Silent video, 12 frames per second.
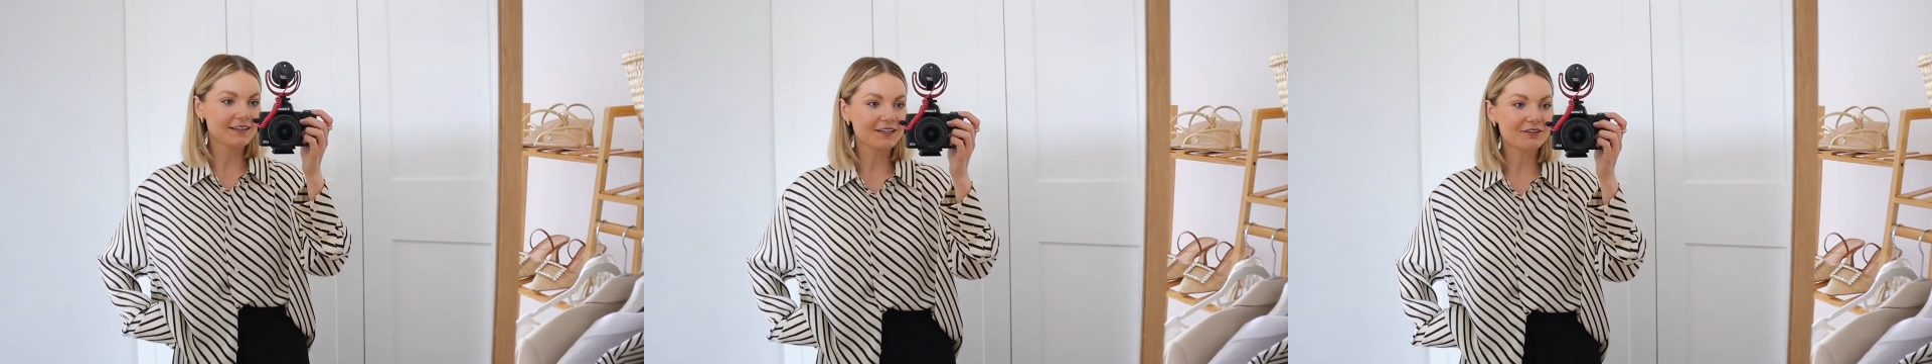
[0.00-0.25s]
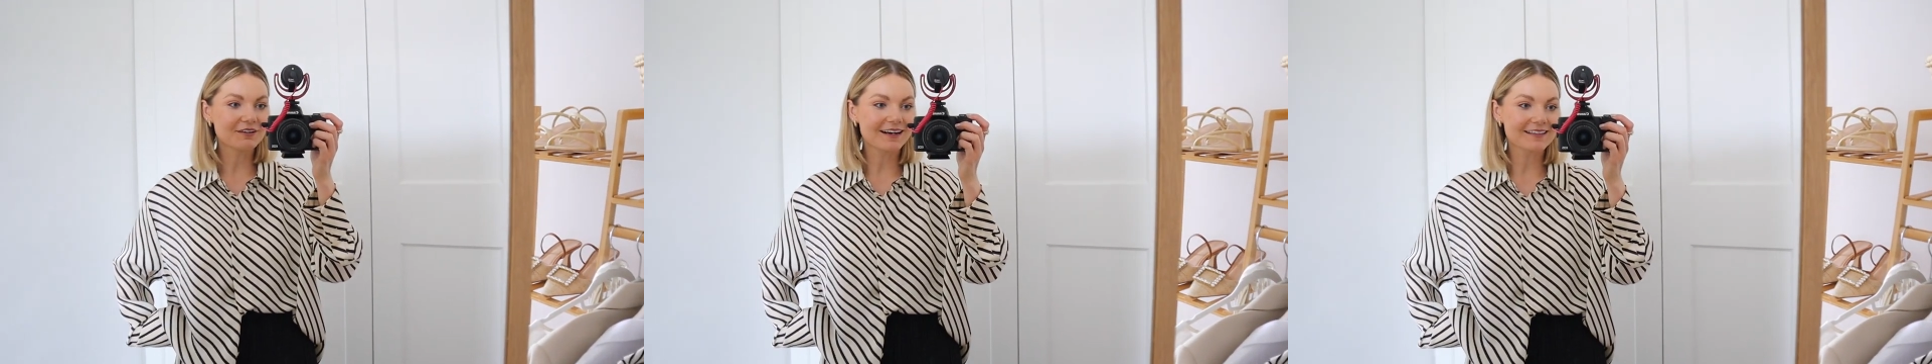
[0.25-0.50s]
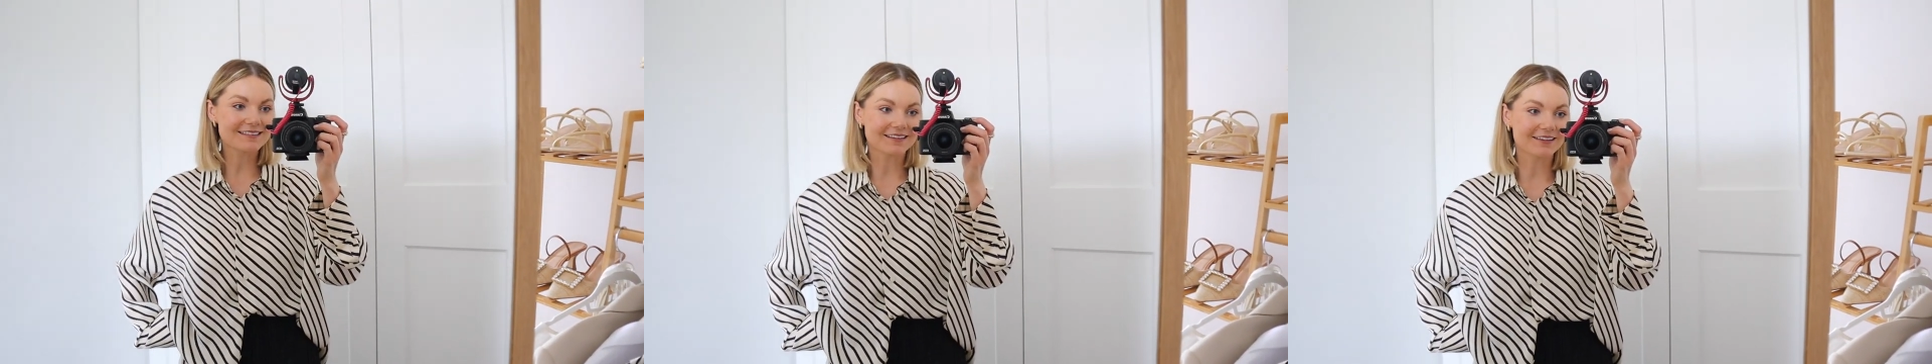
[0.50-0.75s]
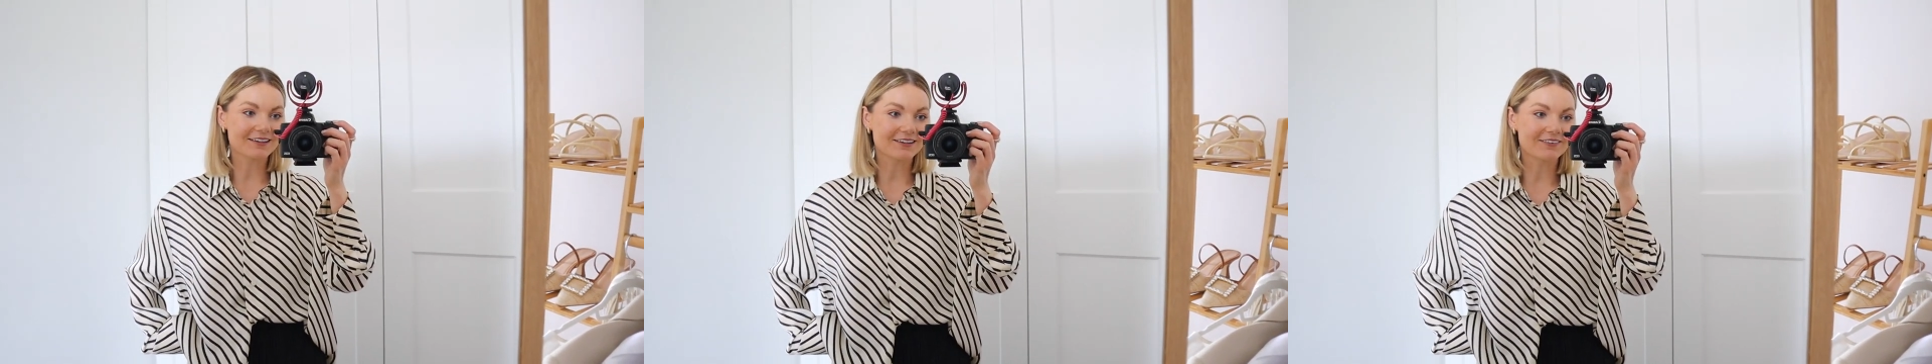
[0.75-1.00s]
You guys
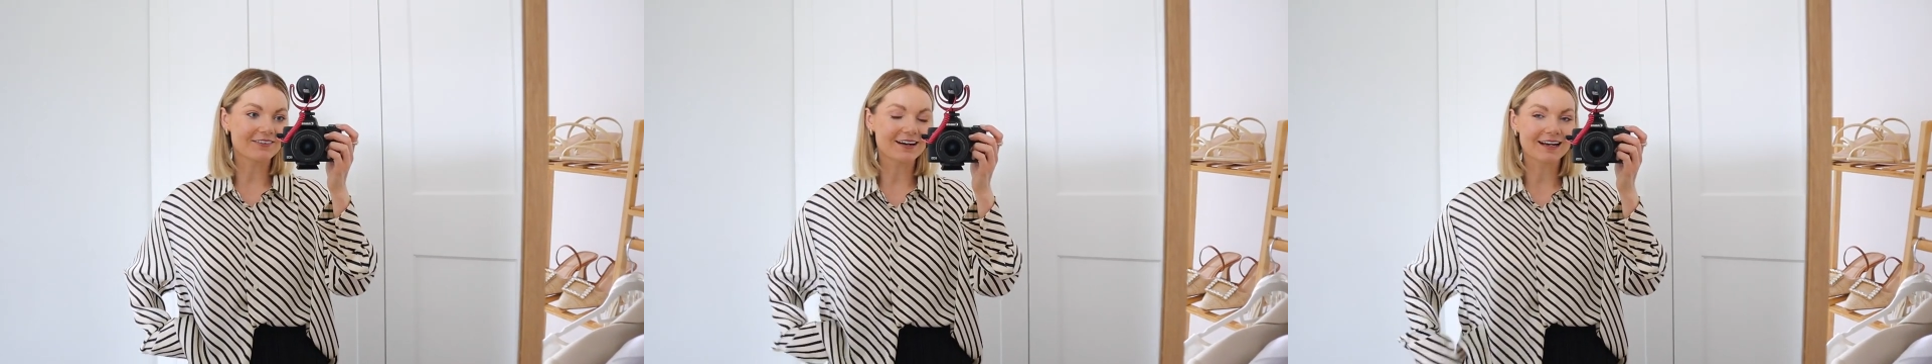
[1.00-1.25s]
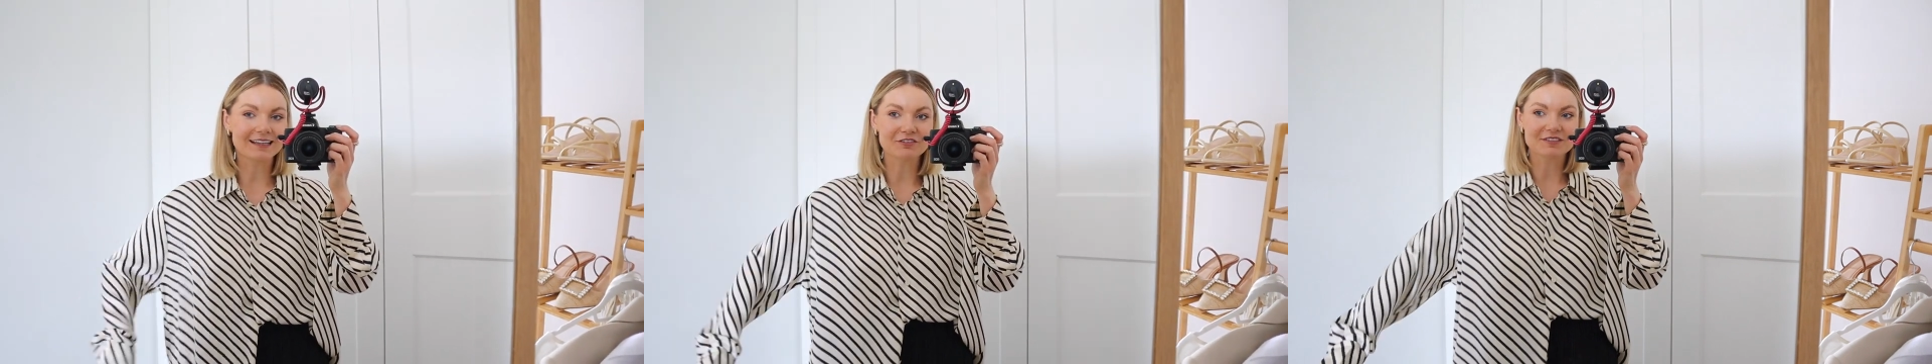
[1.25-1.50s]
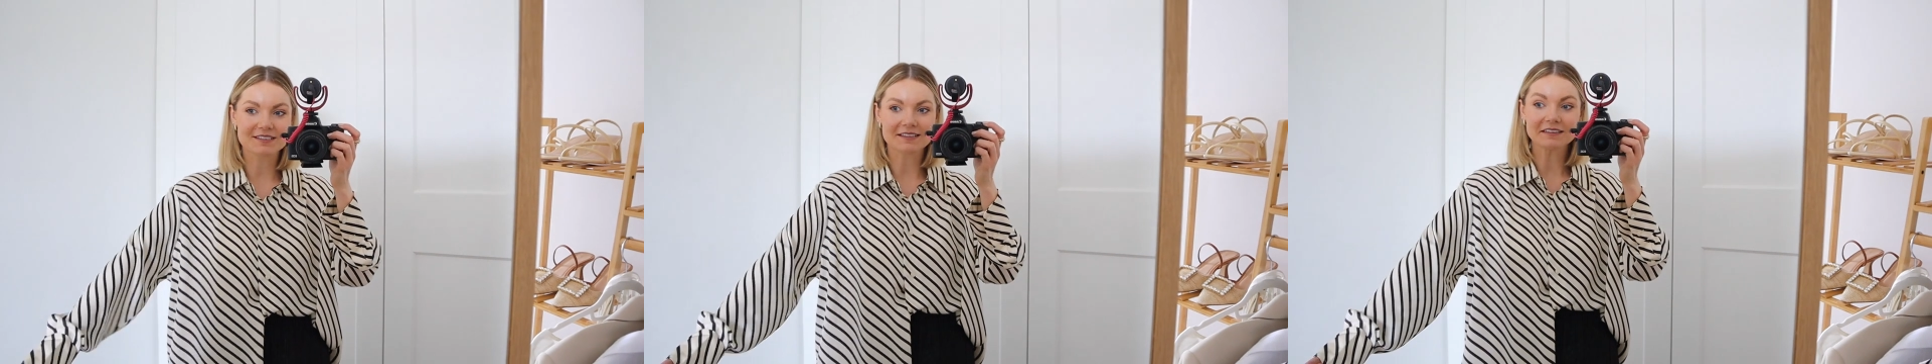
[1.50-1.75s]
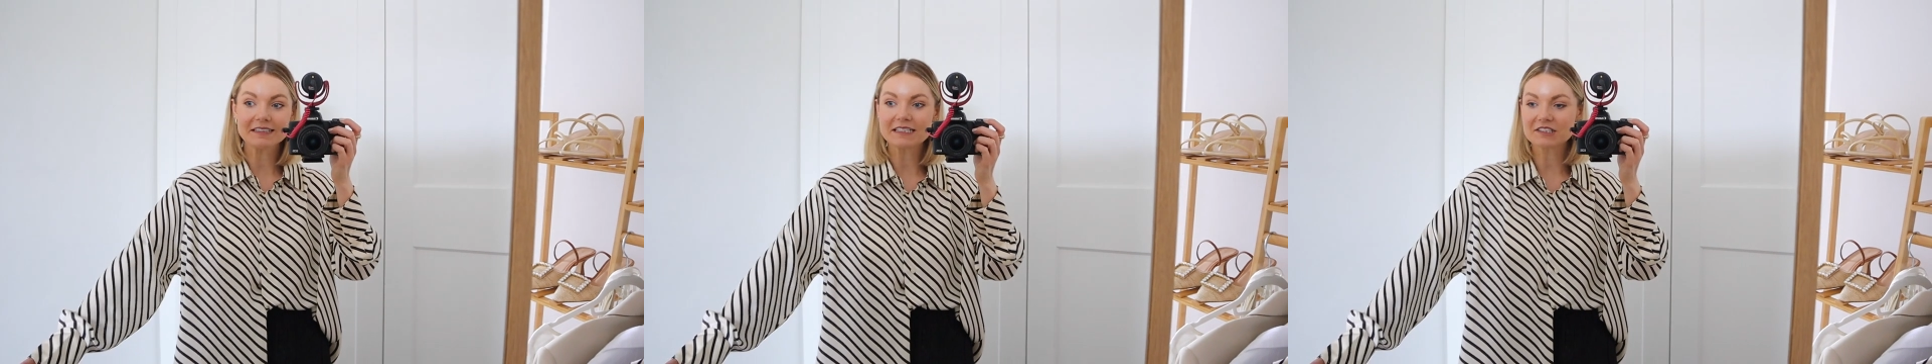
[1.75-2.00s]
know I love a
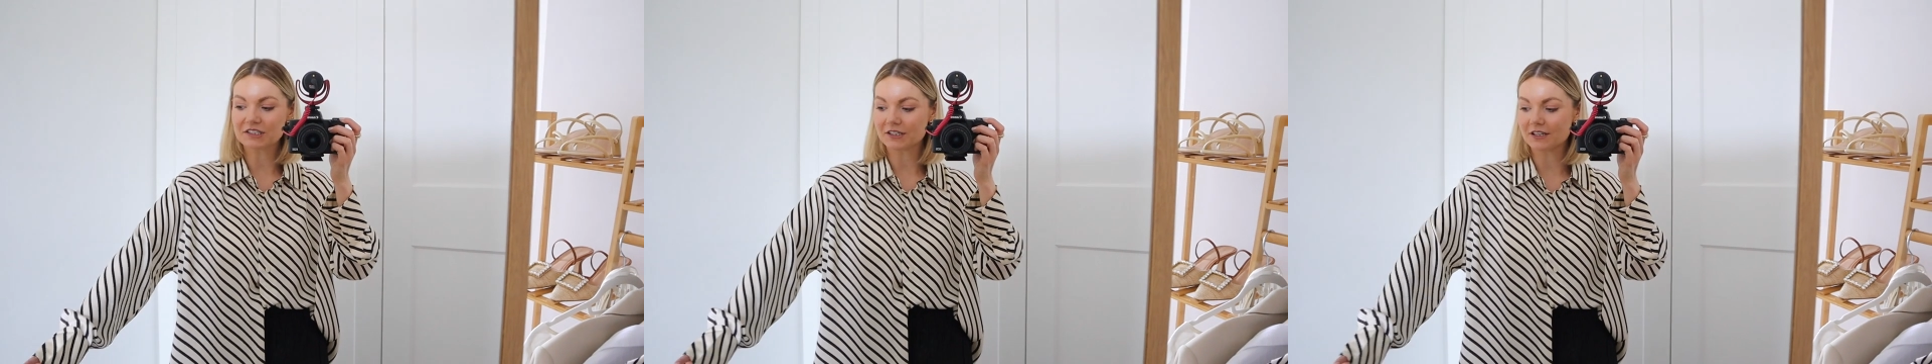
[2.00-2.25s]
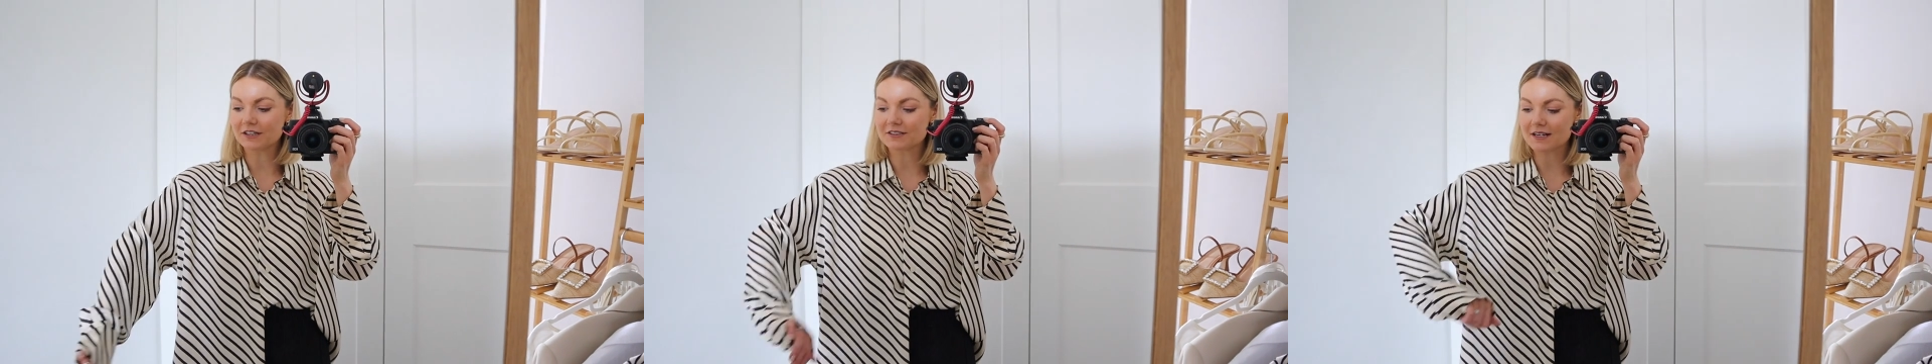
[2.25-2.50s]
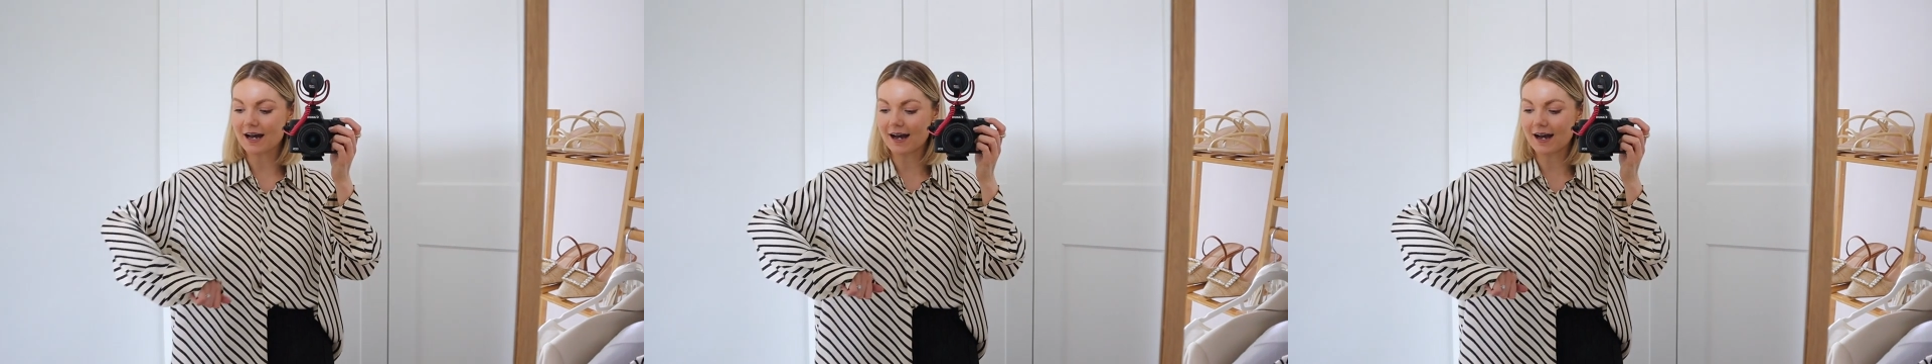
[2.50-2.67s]
silky shirt,